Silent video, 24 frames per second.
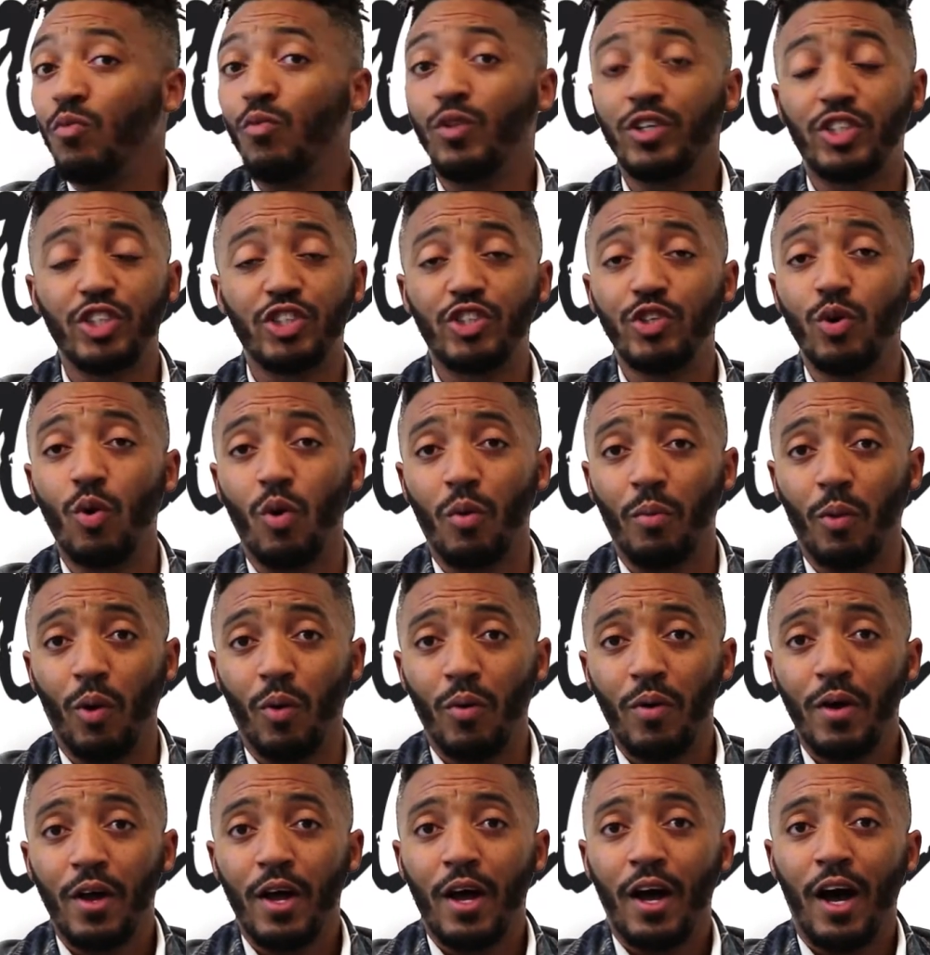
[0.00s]
which is
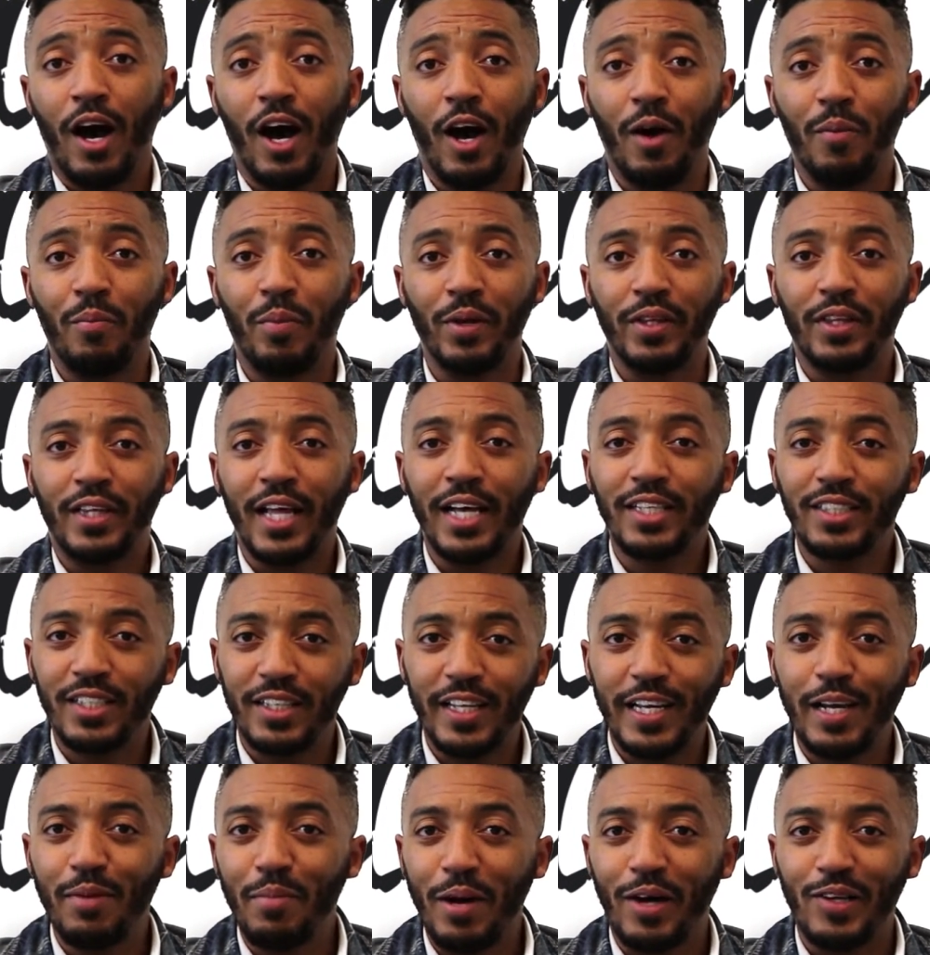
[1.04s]
normal. But that's the
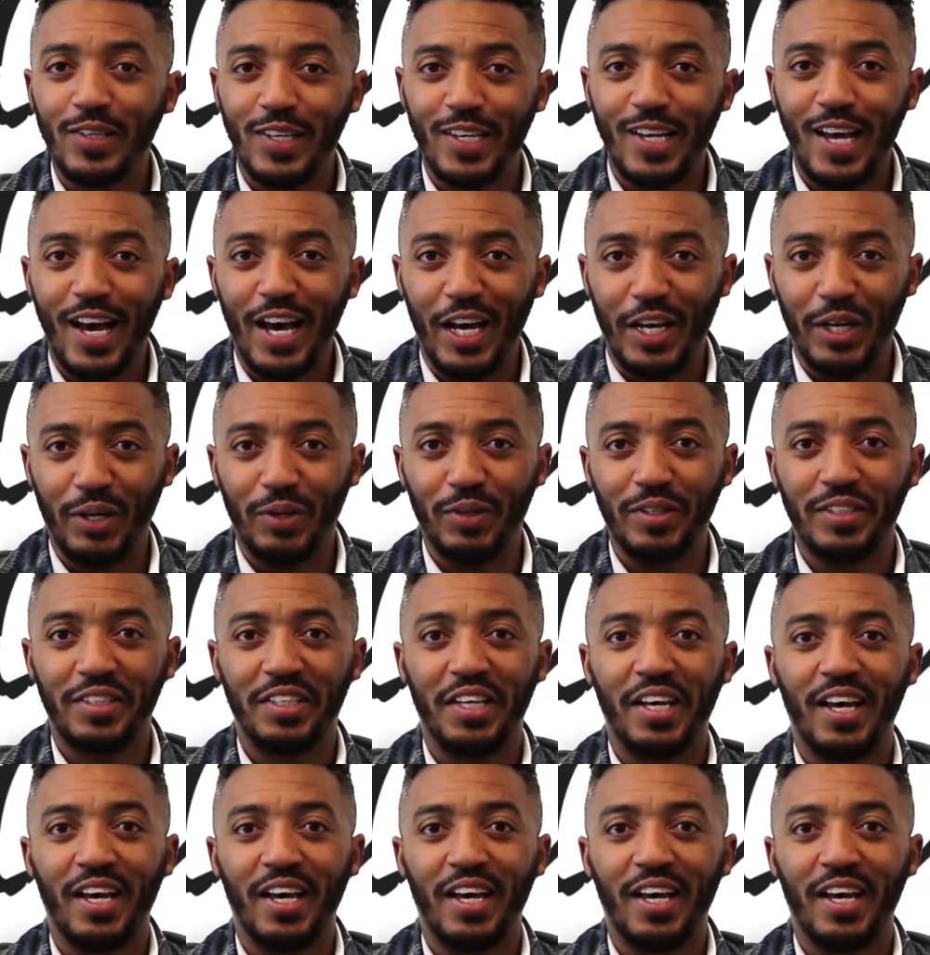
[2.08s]
thing about denial, is